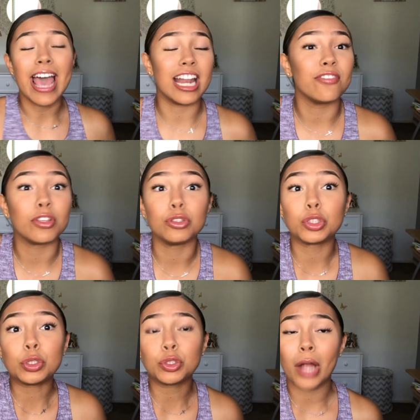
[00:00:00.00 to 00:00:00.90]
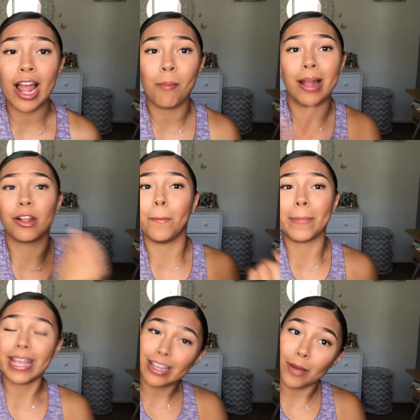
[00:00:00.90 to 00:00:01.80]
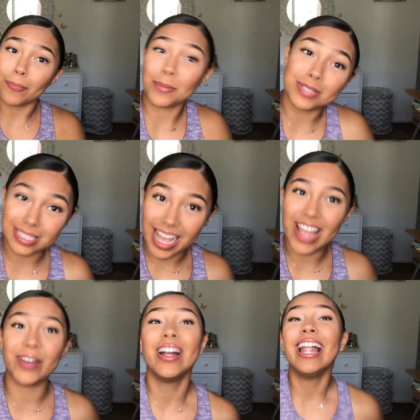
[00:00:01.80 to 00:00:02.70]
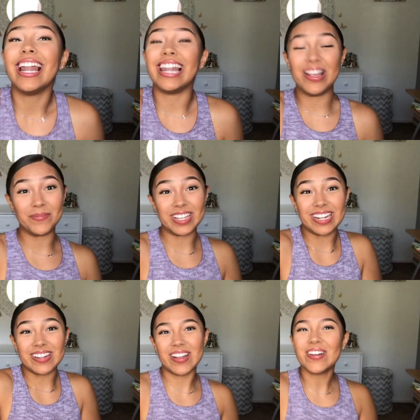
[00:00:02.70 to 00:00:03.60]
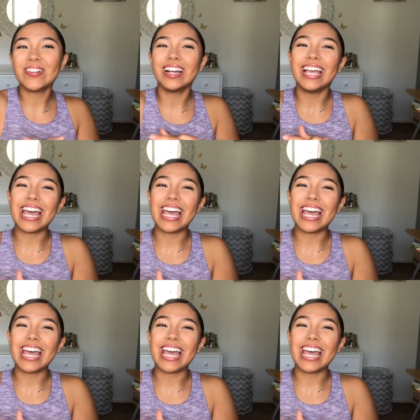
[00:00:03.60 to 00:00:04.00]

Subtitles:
And if you do try out my little makeup style, let me know.